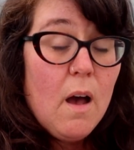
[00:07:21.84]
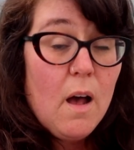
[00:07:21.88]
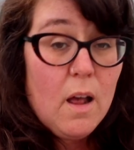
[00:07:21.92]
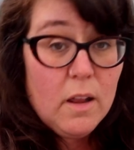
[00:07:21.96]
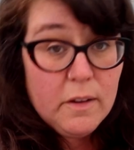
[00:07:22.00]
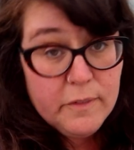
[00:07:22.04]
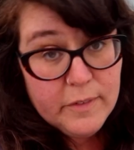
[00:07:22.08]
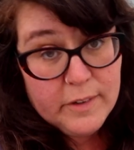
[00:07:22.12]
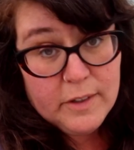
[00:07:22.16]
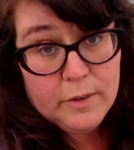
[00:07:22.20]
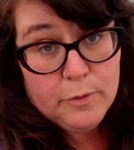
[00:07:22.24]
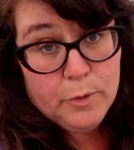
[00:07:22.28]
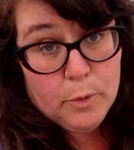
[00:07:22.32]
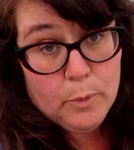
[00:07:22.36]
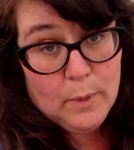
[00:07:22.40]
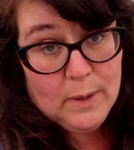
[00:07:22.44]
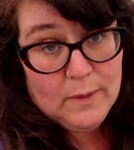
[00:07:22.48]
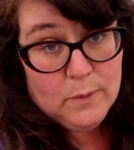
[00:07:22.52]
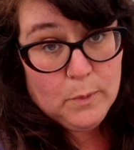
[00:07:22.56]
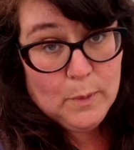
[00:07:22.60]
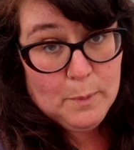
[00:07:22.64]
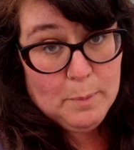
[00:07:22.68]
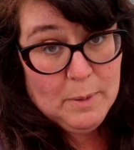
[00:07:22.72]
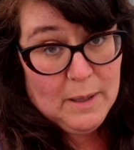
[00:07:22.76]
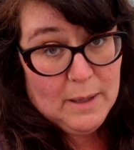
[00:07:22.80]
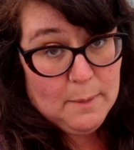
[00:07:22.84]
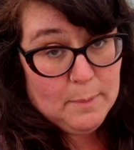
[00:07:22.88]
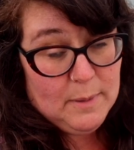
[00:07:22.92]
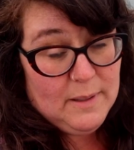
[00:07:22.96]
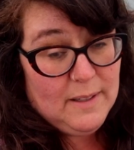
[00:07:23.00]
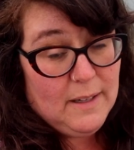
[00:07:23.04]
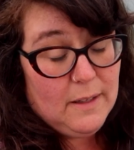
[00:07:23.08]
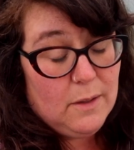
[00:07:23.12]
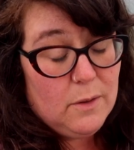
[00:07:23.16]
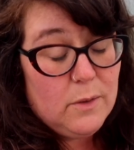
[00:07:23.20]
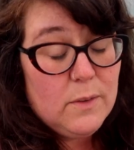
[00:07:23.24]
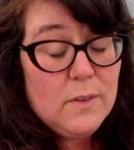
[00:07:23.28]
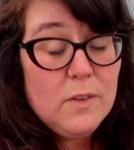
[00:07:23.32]
all of the different ways we plant
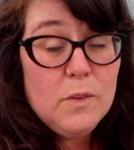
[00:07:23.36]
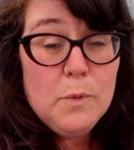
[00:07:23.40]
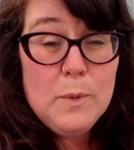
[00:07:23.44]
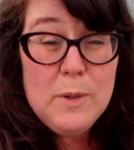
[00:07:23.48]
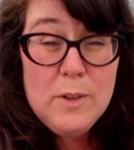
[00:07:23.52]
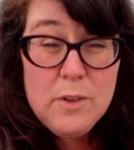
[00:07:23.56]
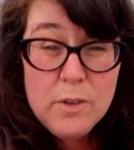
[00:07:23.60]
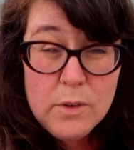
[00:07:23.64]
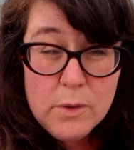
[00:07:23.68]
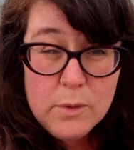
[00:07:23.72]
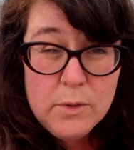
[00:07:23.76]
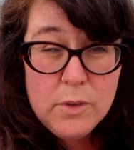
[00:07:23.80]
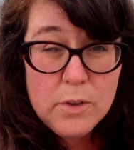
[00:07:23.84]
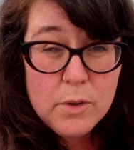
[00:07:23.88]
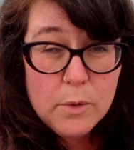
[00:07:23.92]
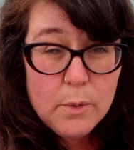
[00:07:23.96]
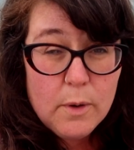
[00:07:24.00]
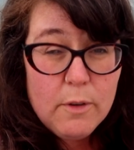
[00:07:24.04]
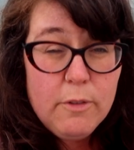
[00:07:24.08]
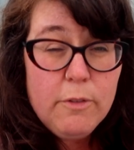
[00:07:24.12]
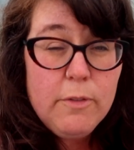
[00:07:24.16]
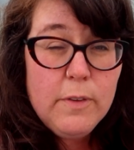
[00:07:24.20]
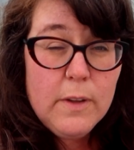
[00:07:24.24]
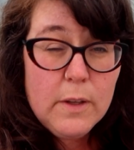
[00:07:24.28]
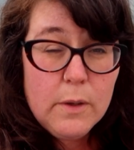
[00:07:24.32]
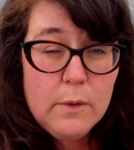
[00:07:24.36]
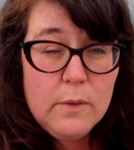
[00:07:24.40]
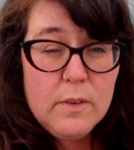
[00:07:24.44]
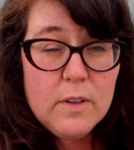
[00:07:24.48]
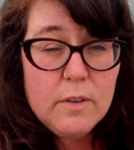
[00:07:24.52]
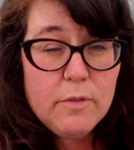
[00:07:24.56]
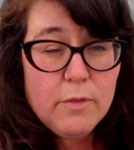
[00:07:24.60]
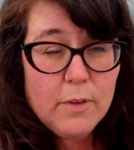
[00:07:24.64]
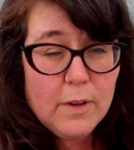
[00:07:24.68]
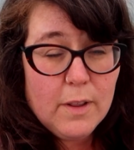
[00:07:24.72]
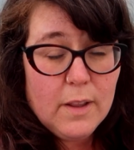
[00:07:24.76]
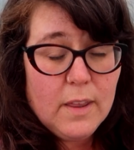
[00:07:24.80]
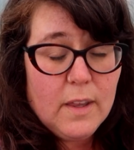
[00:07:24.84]
potatoes. We do do a few
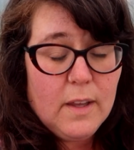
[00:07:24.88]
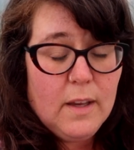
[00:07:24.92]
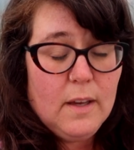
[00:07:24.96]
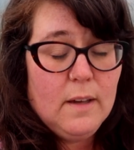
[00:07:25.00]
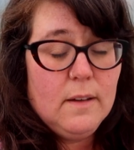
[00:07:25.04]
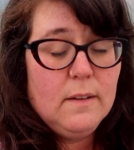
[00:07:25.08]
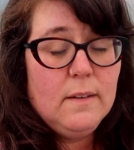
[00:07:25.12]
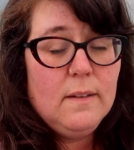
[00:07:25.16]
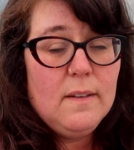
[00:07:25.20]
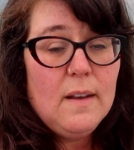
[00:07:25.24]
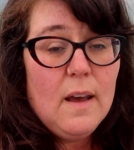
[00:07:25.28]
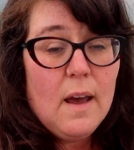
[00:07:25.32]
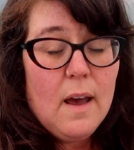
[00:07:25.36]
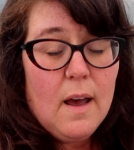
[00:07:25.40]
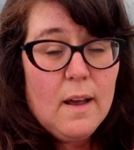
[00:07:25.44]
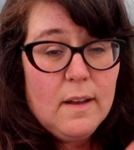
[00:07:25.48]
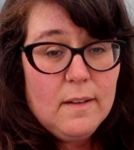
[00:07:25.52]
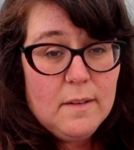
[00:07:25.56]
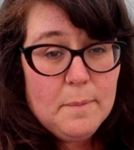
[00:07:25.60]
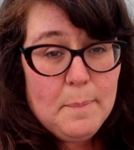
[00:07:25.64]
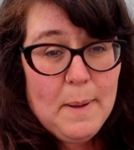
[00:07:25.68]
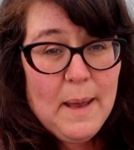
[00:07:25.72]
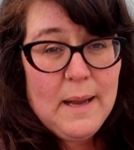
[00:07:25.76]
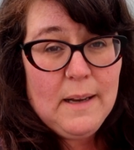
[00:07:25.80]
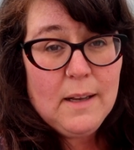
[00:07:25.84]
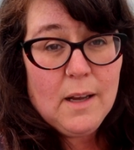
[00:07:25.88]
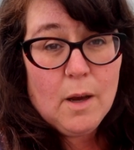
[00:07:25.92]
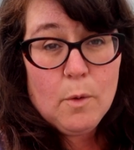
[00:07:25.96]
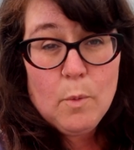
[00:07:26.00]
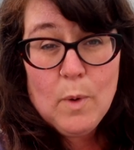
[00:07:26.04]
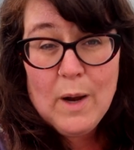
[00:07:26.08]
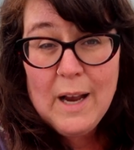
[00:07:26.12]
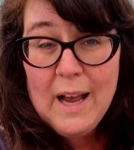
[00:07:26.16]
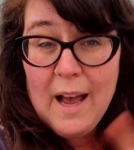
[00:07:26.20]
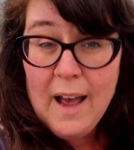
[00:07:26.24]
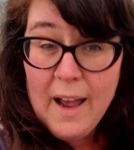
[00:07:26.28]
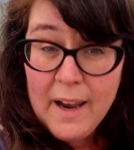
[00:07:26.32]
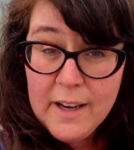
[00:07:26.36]
different things depending on
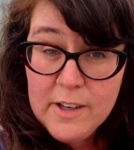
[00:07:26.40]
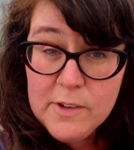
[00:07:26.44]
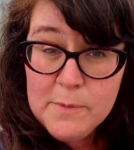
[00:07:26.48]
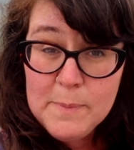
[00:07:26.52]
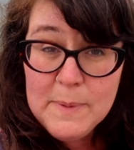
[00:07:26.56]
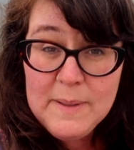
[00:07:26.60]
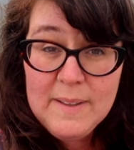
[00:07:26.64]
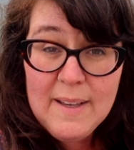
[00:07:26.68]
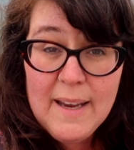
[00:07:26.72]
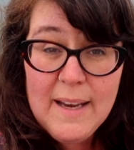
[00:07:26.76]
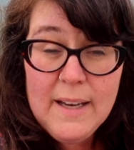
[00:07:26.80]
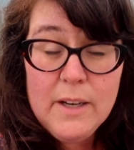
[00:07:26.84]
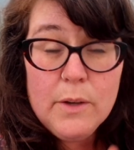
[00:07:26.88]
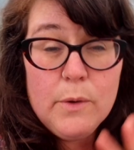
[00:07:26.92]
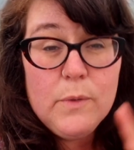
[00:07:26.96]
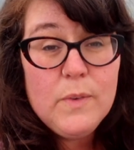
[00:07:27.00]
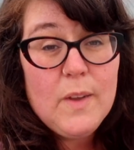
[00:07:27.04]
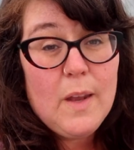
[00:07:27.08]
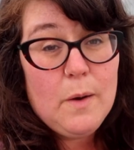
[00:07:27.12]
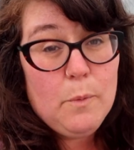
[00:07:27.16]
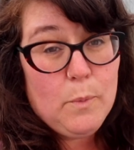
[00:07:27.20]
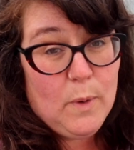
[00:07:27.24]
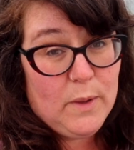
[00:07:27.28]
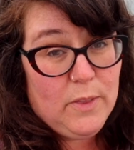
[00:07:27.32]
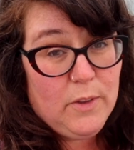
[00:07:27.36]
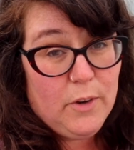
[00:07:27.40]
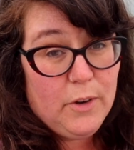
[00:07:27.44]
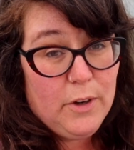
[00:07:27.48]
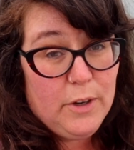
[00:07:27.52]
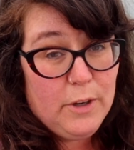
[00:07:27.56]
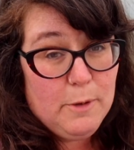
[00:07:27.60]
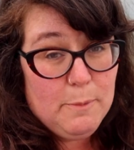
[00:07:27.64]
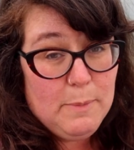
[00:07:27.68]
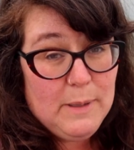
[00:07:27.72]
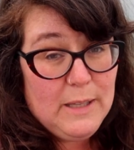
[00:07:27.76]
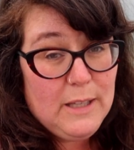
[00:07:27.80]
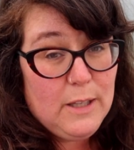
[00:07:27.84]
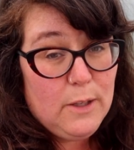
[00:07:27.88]
what kind of potatoes and what they're
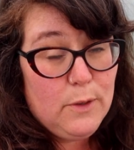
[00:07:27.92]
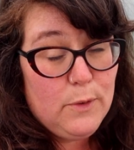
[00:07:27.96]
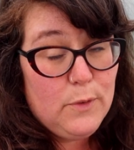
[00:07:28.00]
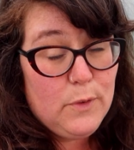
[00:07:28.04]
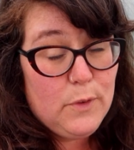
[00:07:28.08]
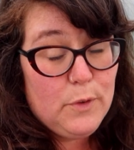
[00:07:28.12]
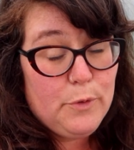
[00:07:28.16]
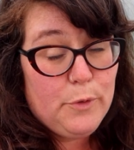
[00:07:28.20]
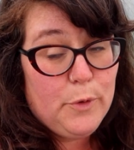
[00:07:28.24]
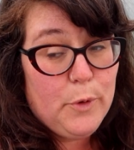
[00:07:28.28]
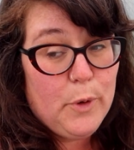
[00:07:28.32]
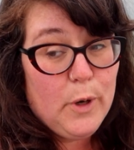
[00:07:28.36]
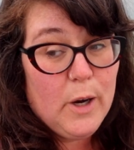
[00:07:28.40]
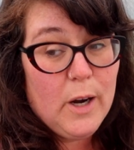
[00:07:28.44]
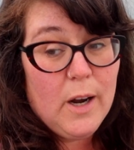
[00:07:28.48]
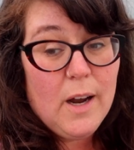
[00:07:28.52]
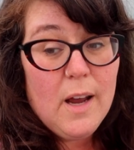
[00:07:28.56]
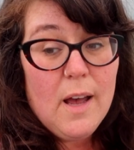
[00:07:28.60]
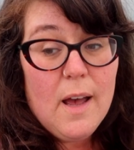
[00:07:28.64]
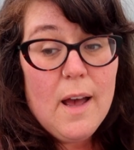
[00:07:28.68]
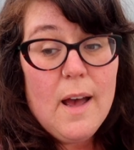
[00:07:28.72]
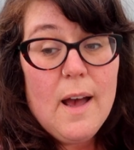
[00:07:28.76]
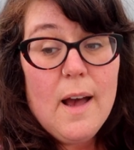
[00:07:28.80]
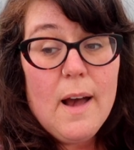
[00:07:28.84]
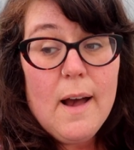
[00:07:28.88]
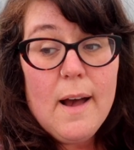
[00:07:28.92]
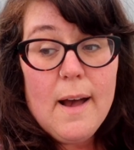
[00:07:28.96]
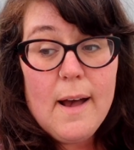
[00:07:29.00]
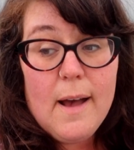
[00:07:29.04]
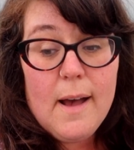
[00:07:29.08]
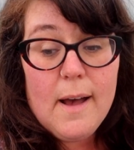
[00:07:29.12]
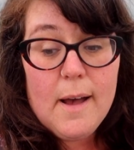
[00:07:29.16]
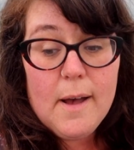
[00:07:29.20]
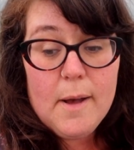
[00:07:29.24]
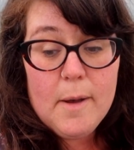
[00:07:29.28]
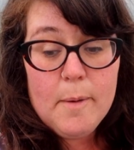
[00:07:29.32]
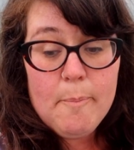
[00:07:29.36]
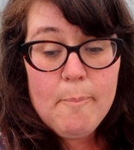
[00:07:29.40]
going to be used for.
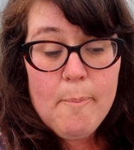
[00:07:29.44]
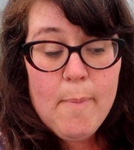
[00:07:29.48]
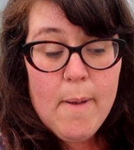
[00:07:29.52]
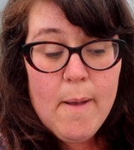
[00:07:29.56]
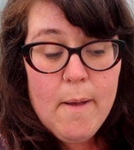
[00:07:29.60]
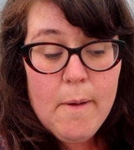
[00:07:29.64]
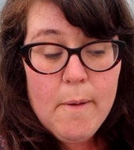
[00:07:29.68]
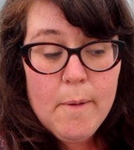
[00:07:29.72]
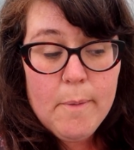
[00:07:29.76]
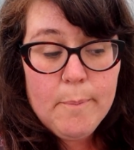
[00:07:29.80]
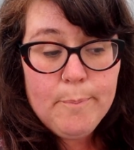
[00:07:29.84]
Um,